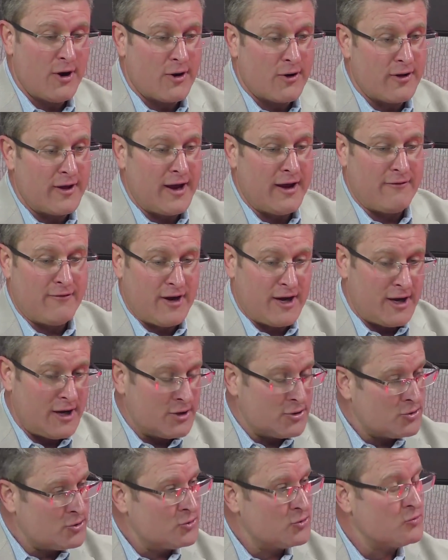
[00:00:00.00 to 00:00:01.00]
Are they having
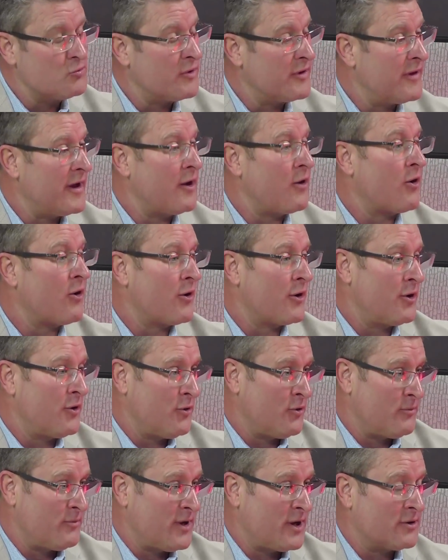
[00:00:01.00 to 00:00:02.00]
issues when they are at
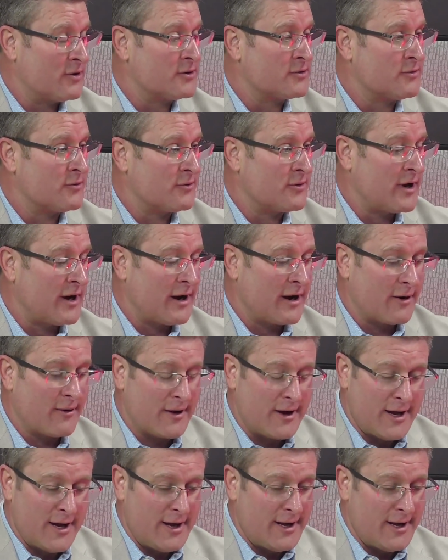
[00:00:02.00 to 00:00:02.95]
home because they're tired?